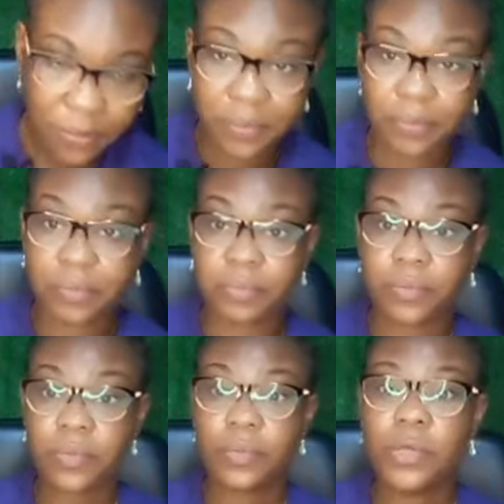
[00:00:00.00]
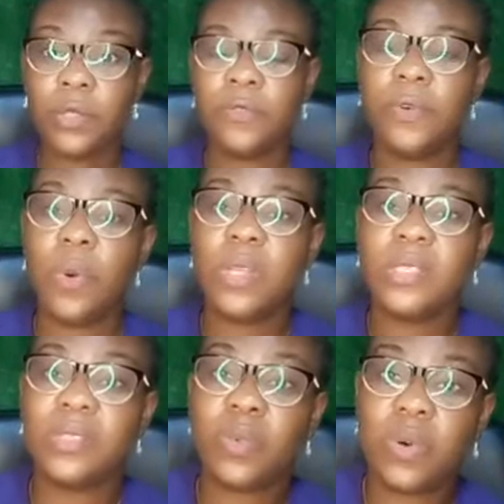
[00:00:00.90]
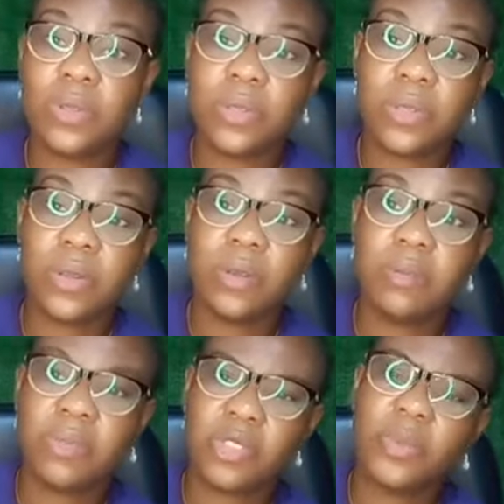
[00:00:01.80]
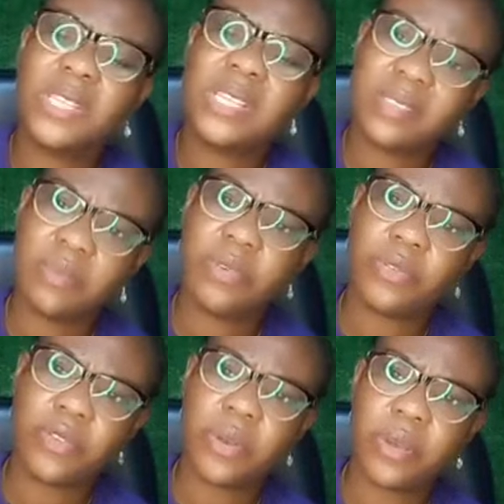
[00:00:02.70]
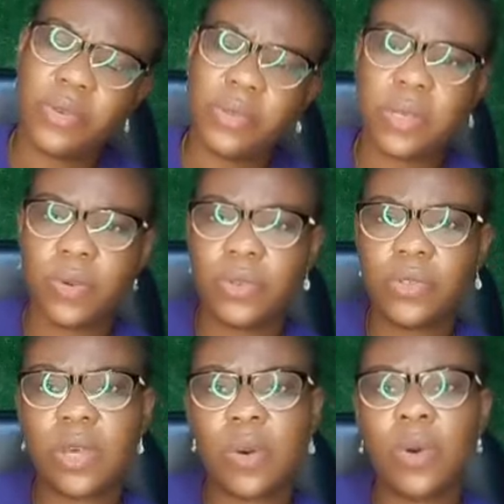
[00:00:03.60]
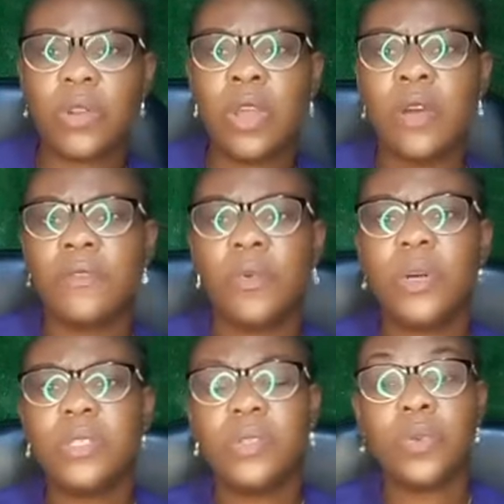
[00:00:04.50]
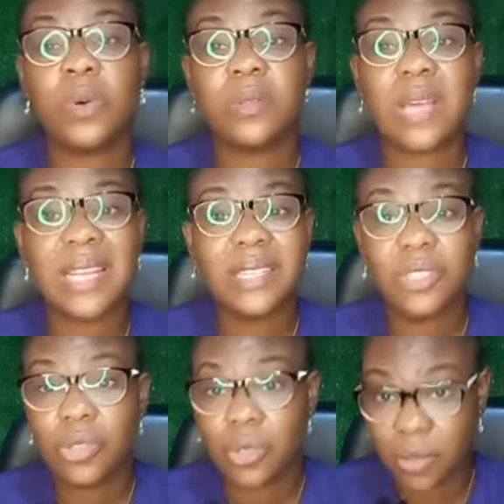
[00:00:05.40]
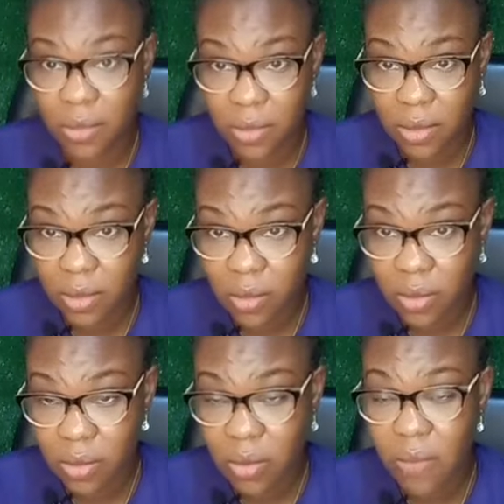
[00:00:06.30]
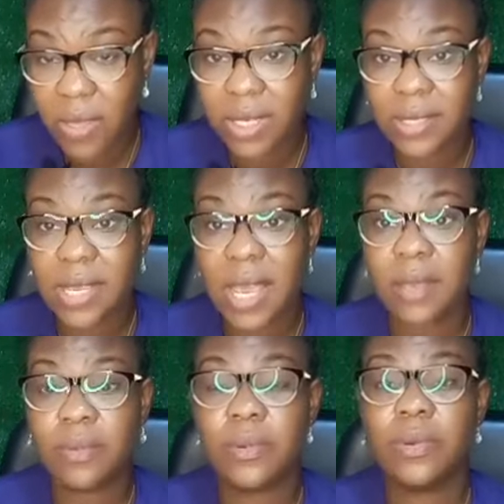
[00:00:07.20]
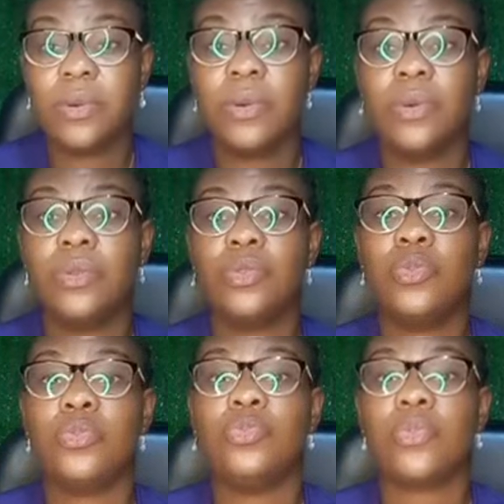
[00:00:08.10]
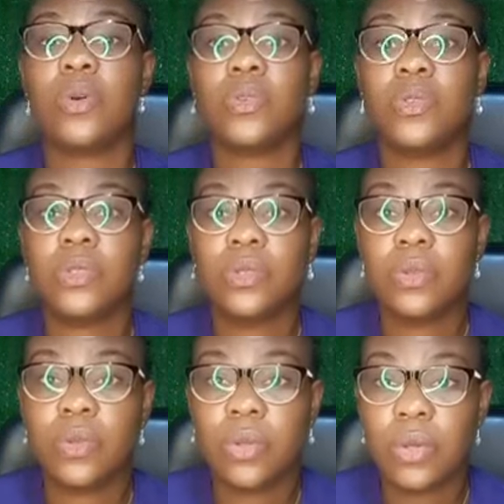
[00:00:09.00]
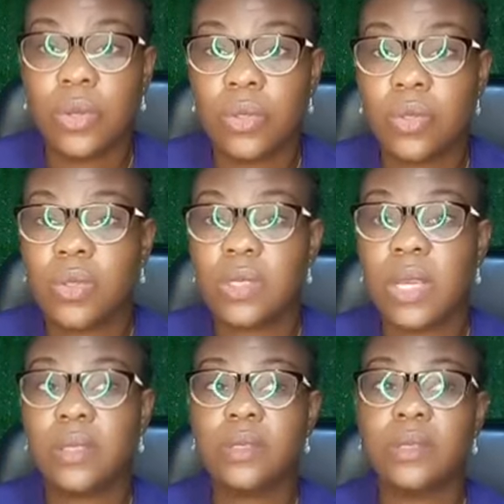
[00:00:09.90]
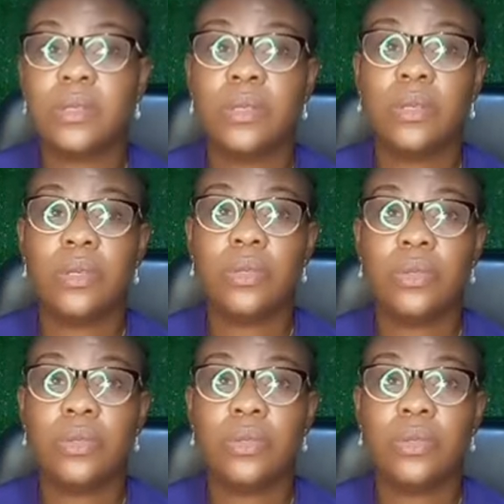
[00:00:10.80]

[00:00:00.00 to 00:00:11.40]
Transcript: For what is worth, substance and behavioral use, I'll use that one. For what is worth, addictions of any type to drugs, to sex, to